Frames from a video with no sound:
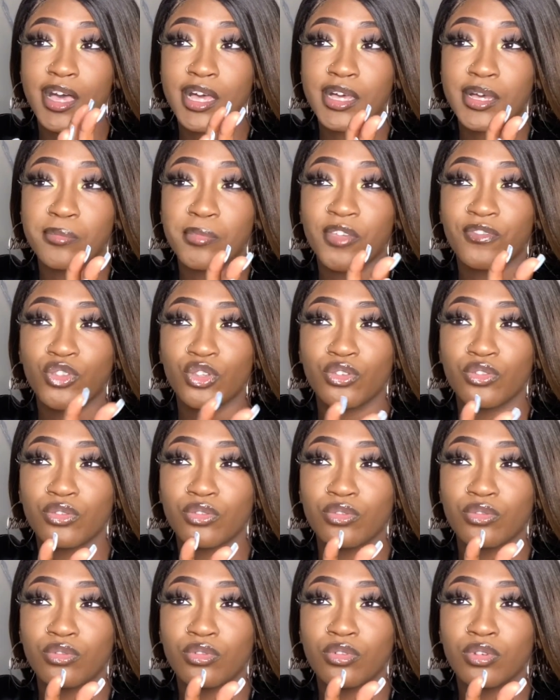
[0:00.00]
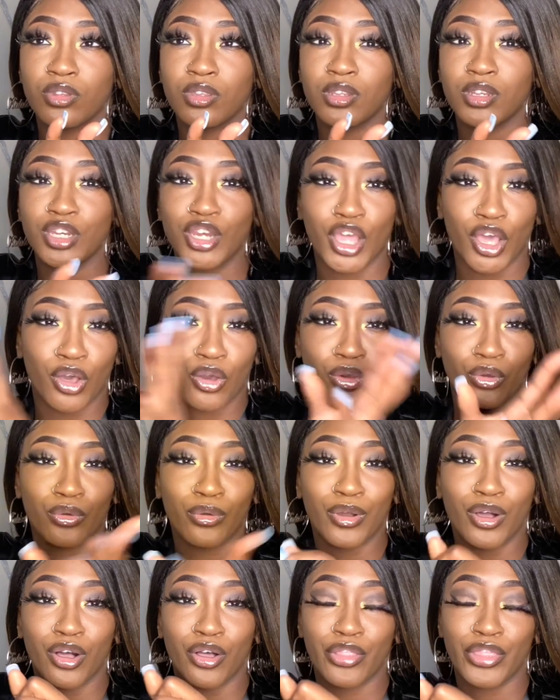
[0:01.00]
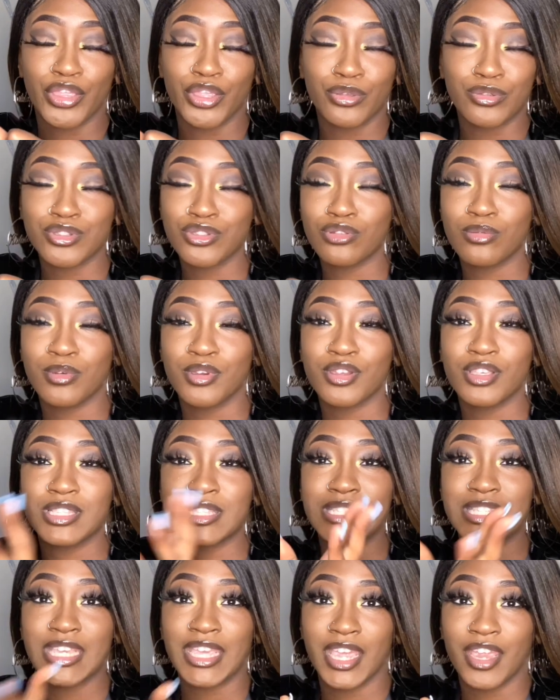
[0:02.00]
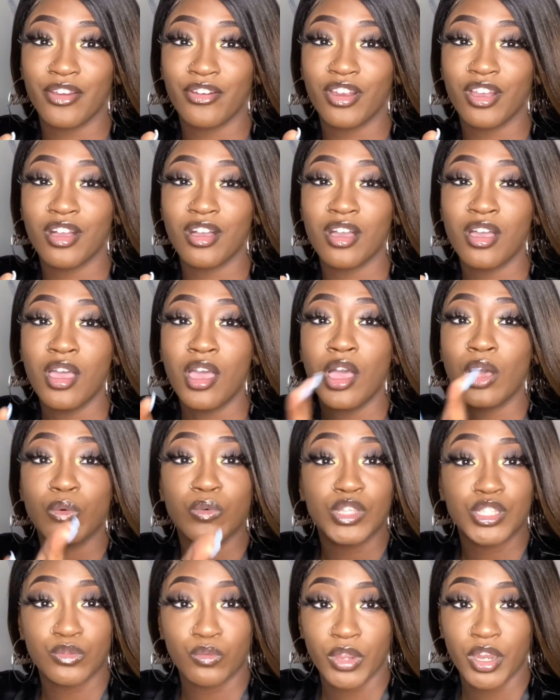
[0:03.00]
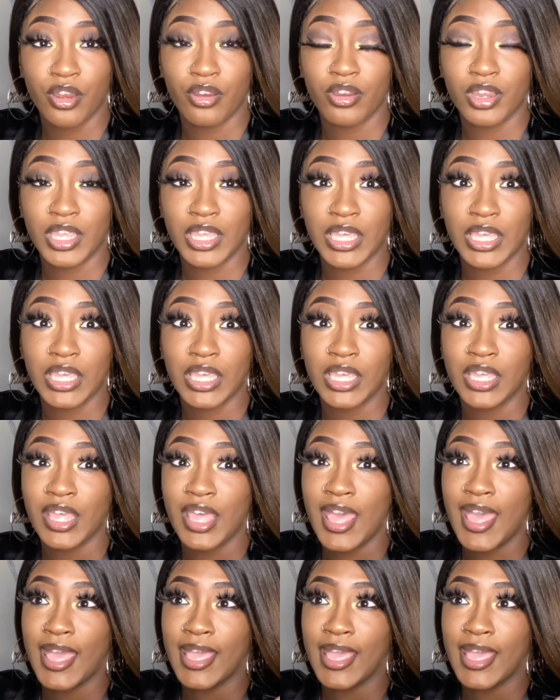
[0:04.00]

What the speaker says: if you know all the YouTubers, Diera was wearing it,